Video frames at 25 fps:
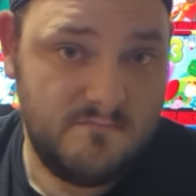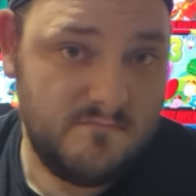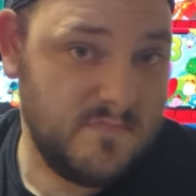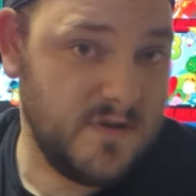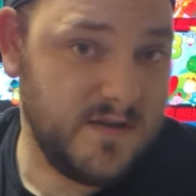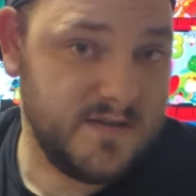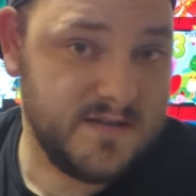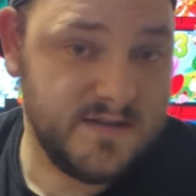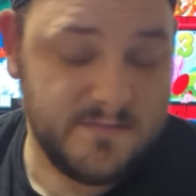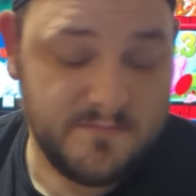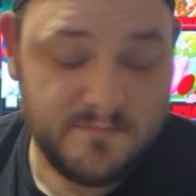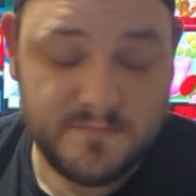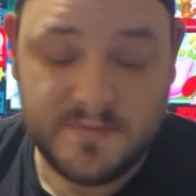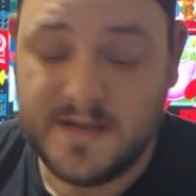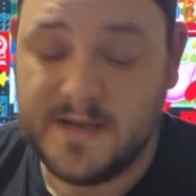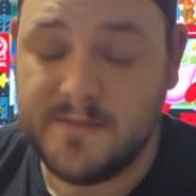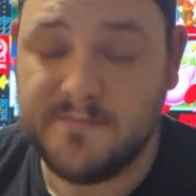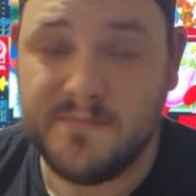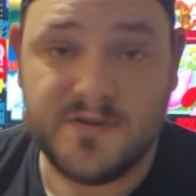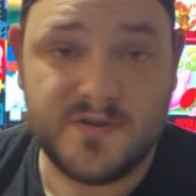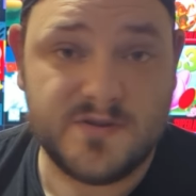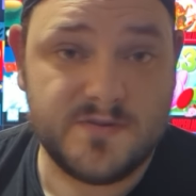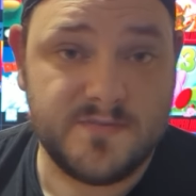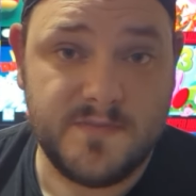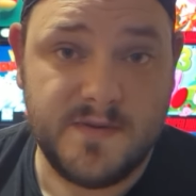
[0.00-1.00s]
I didn't play
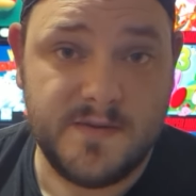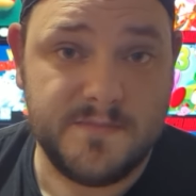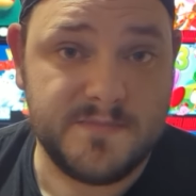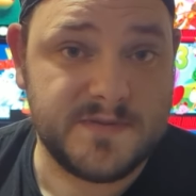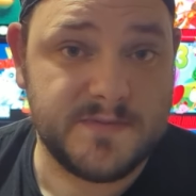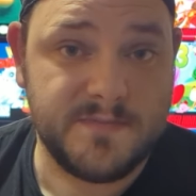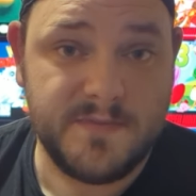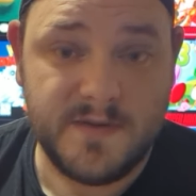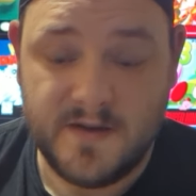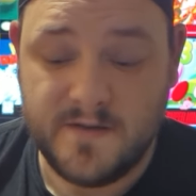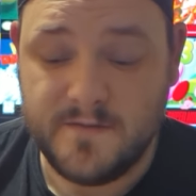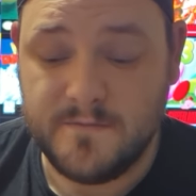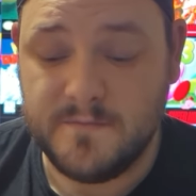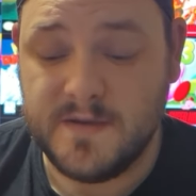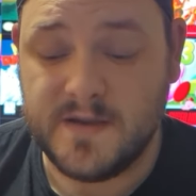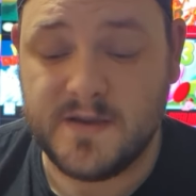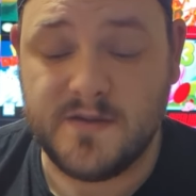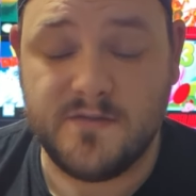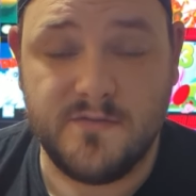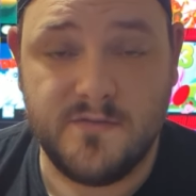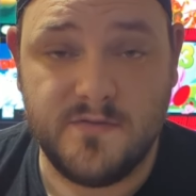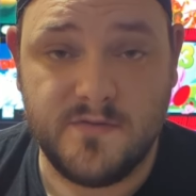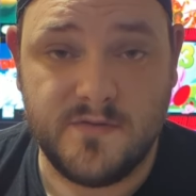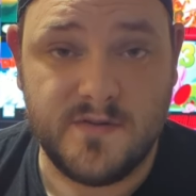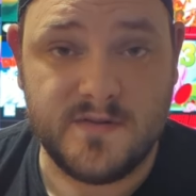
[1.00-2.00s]
much shmups apart from
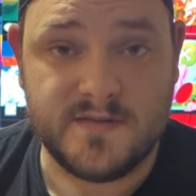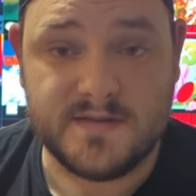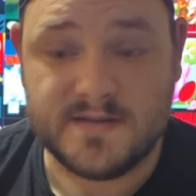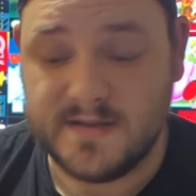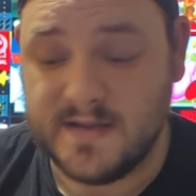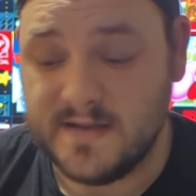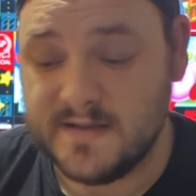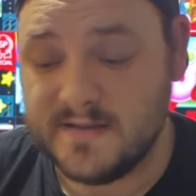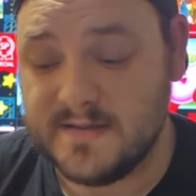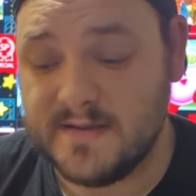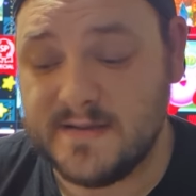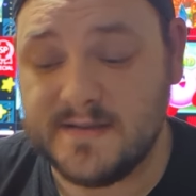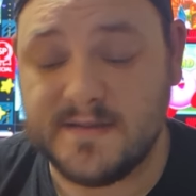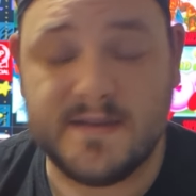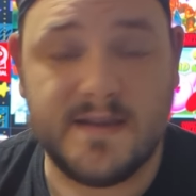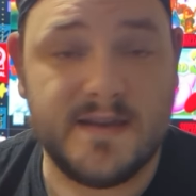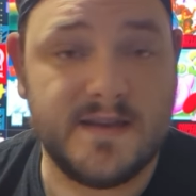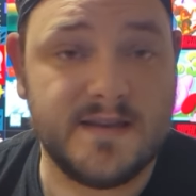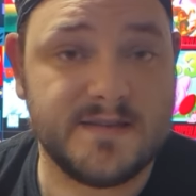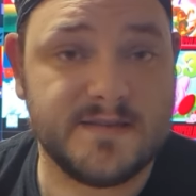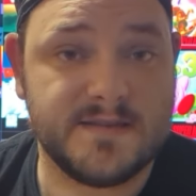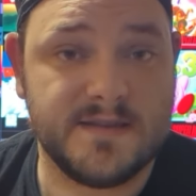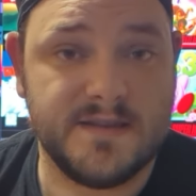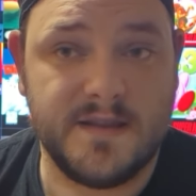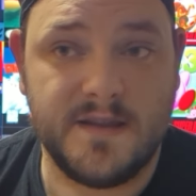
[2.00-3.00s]
Ikaruga until I did
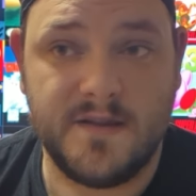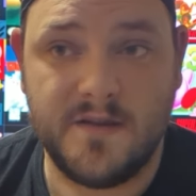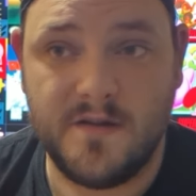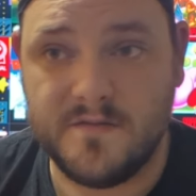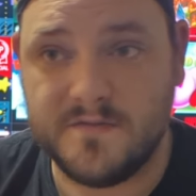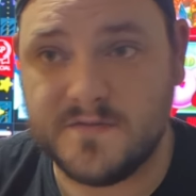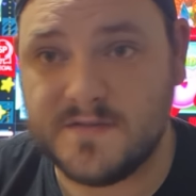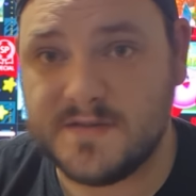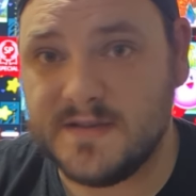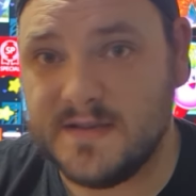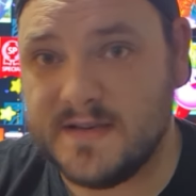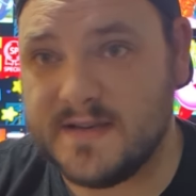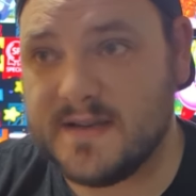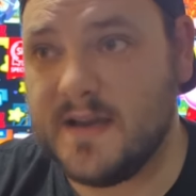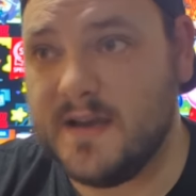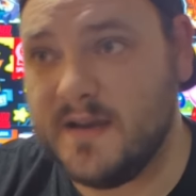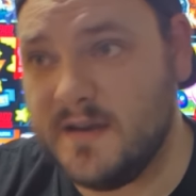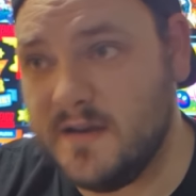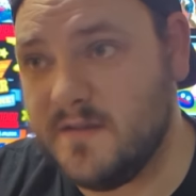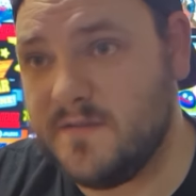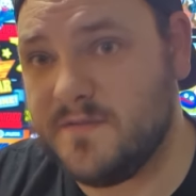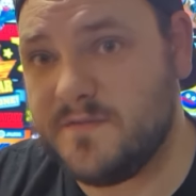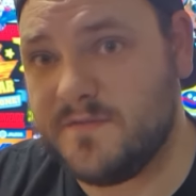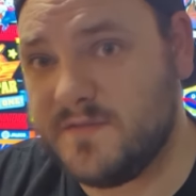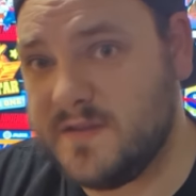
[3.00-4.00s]
this, and then obviously it
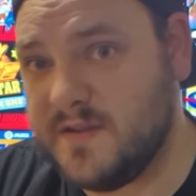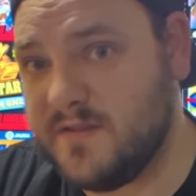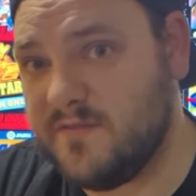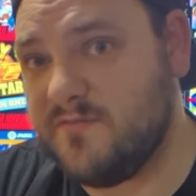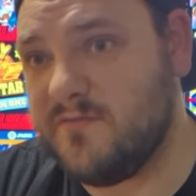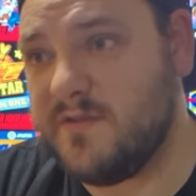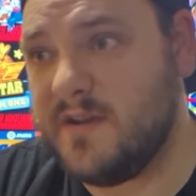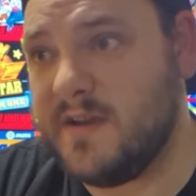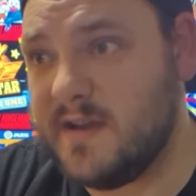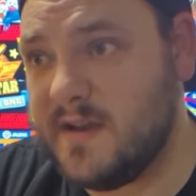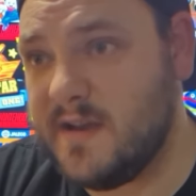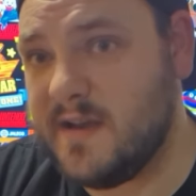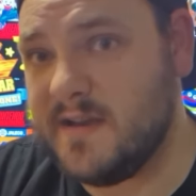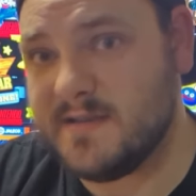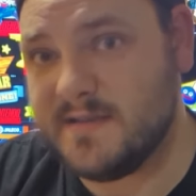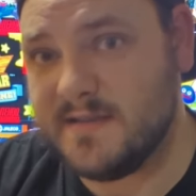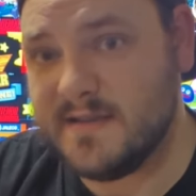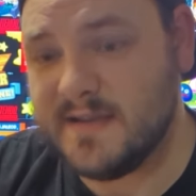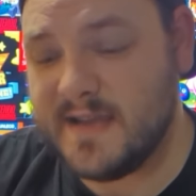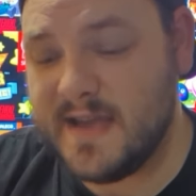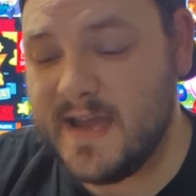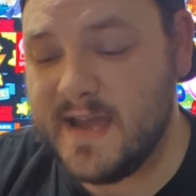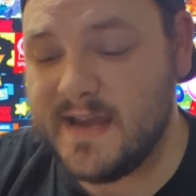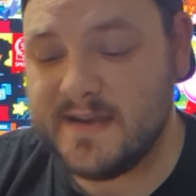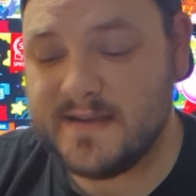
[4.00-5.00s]
kind of didn't realise, and
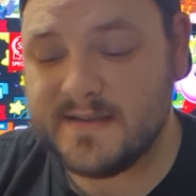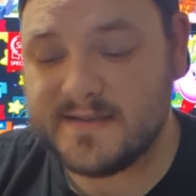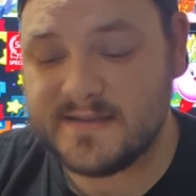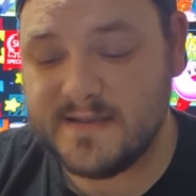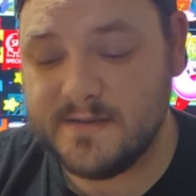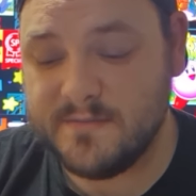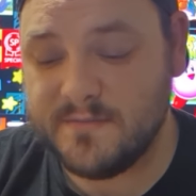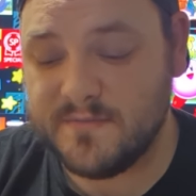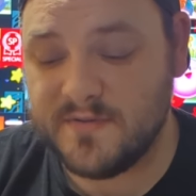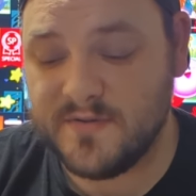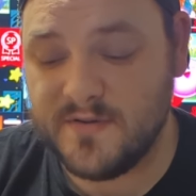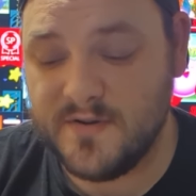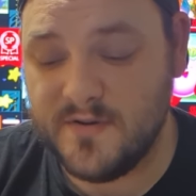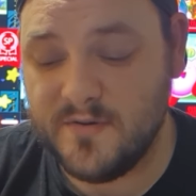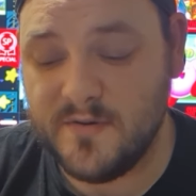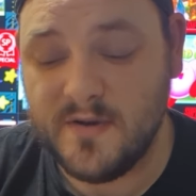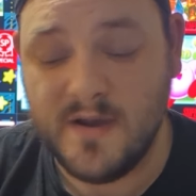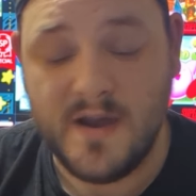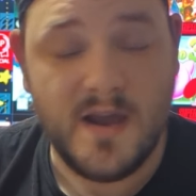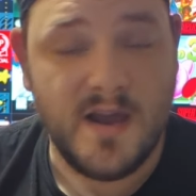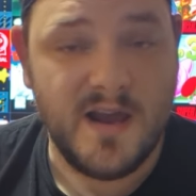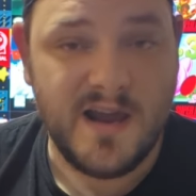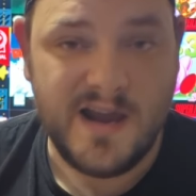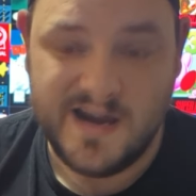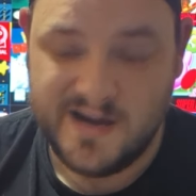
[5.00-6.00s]
again it seeped through,
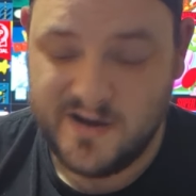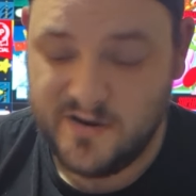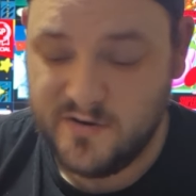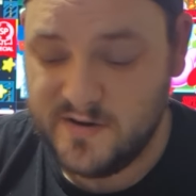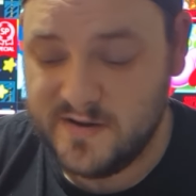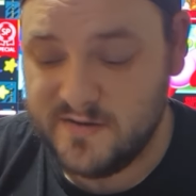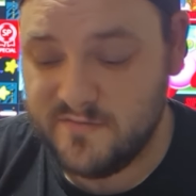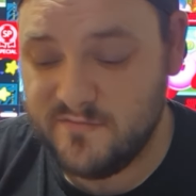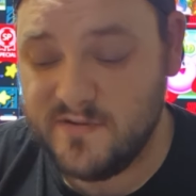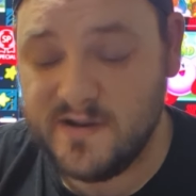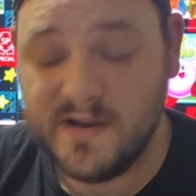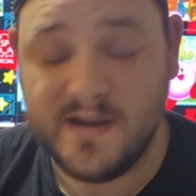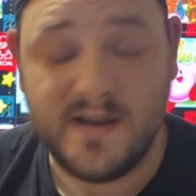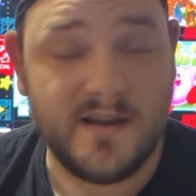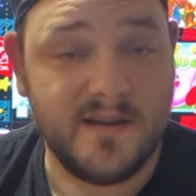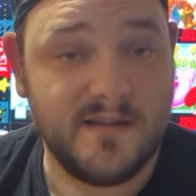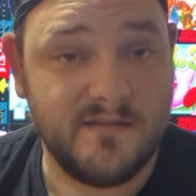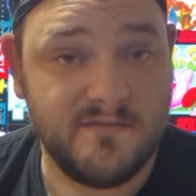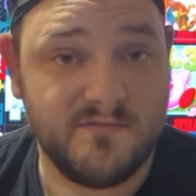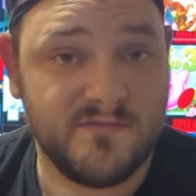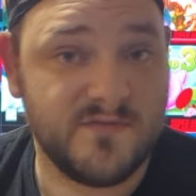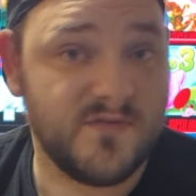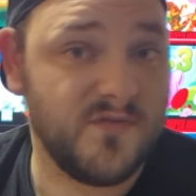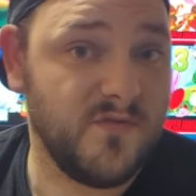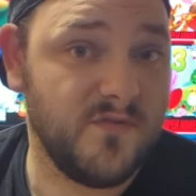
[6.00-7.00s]
and I only really
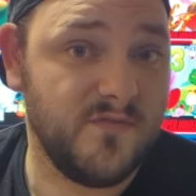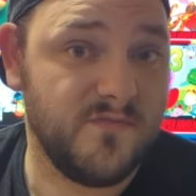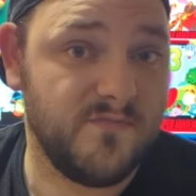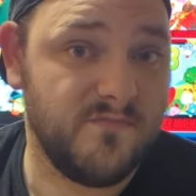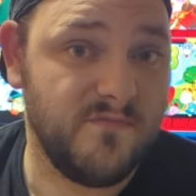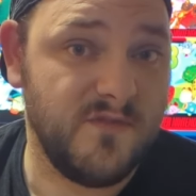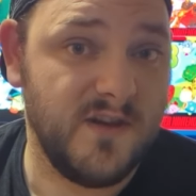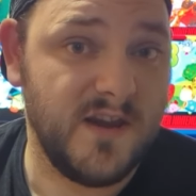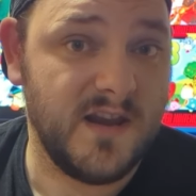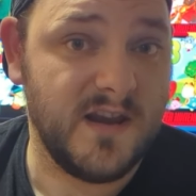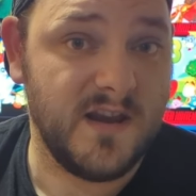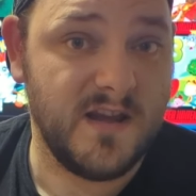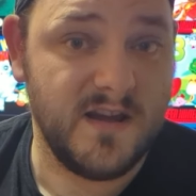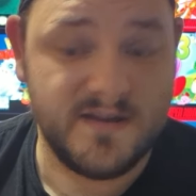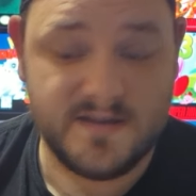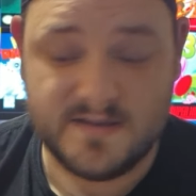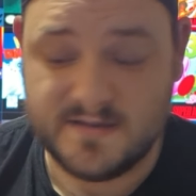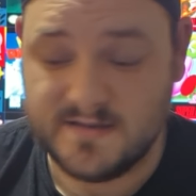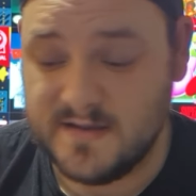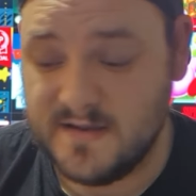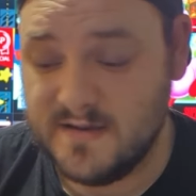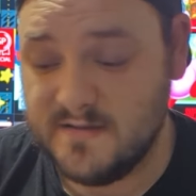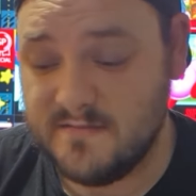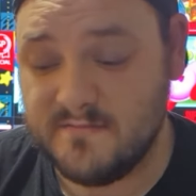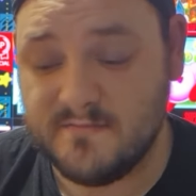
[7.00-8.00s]
sort of
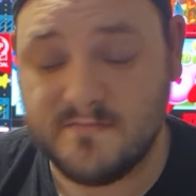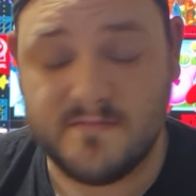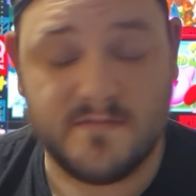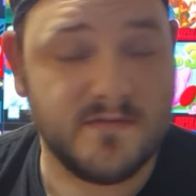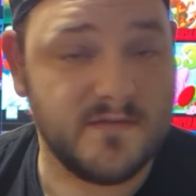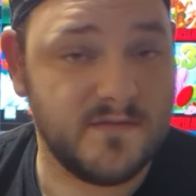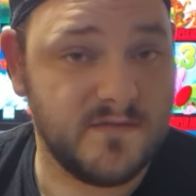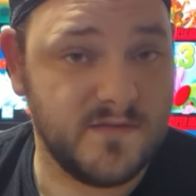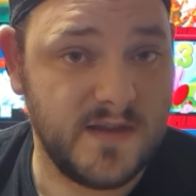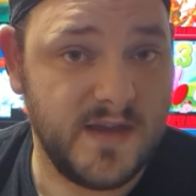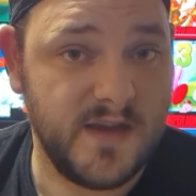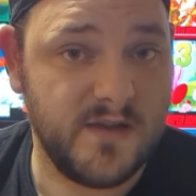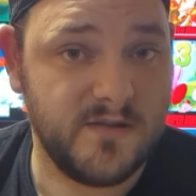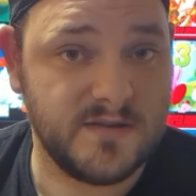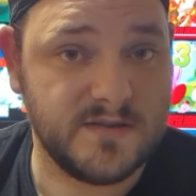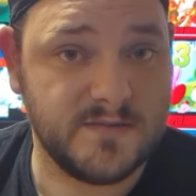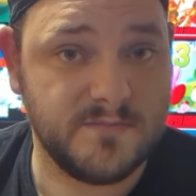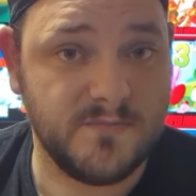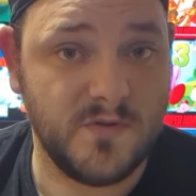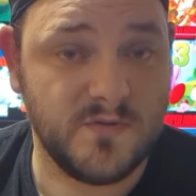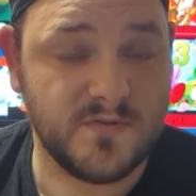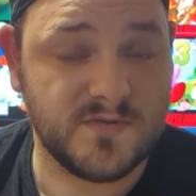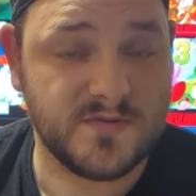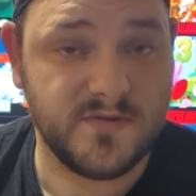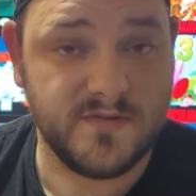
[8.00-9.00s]
realised that
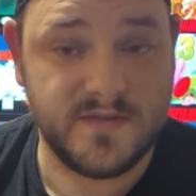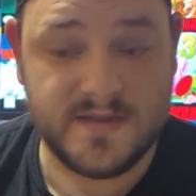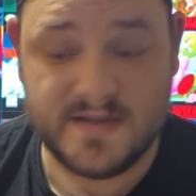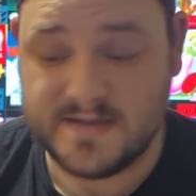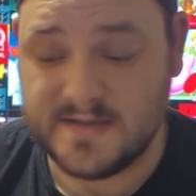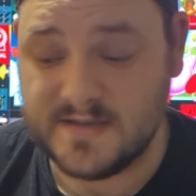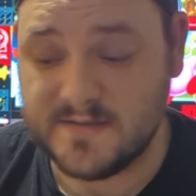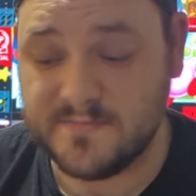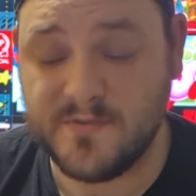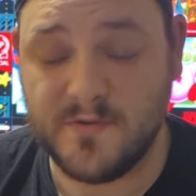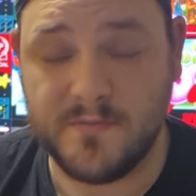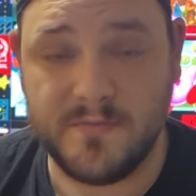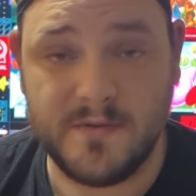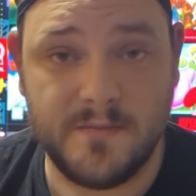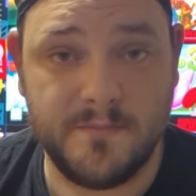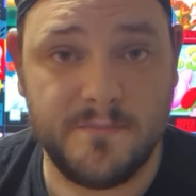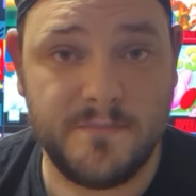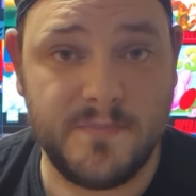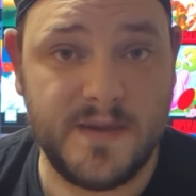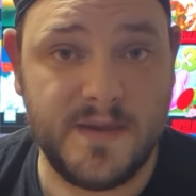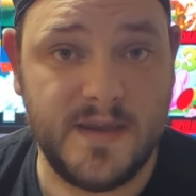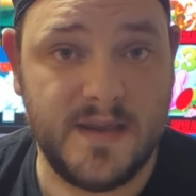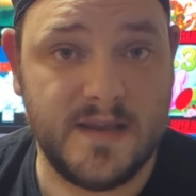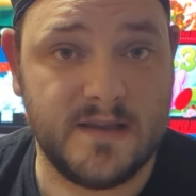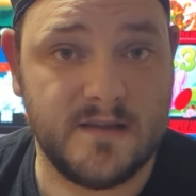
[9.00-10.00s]
is also, this is probably a
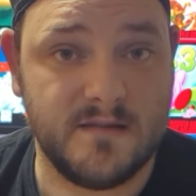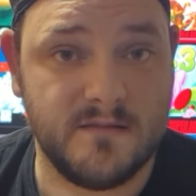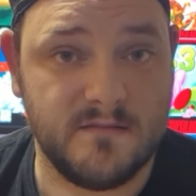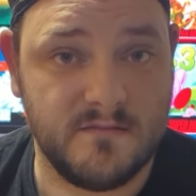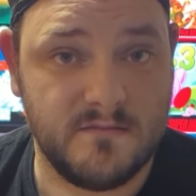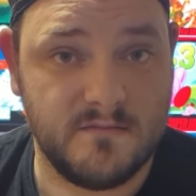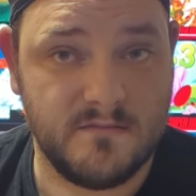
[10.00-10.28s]
big